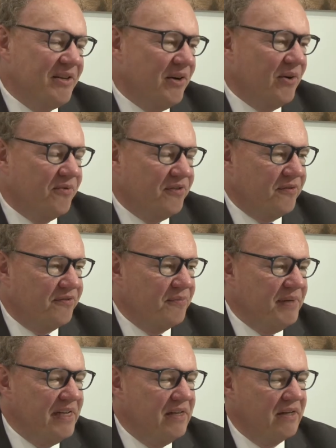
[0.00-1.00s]
You know, for, for
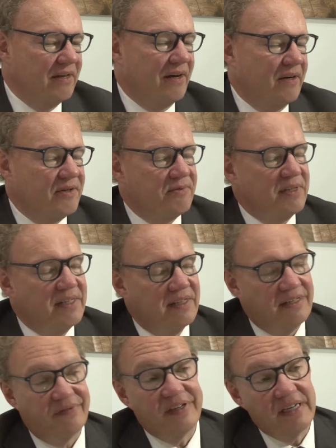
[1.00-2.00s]
me, the luxury, the
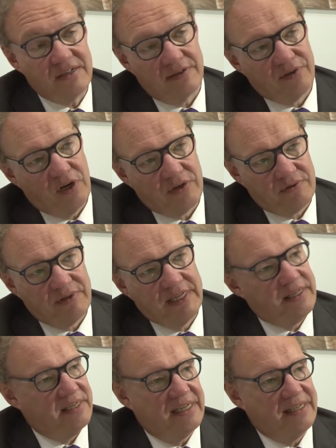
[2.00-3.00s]
definition of luxury,
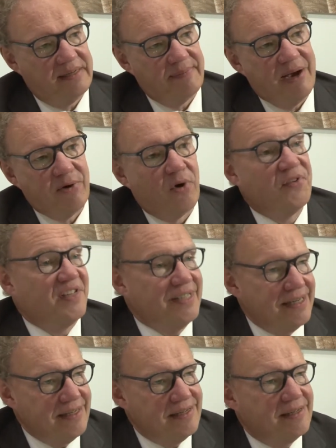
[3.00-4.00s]
it's, it's about
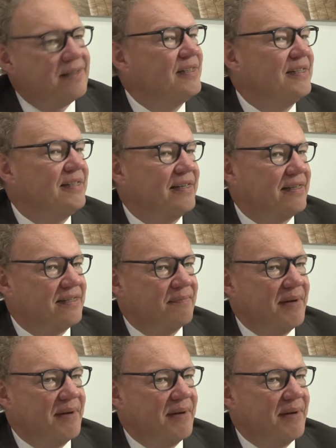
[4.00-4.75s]
authenticity, it's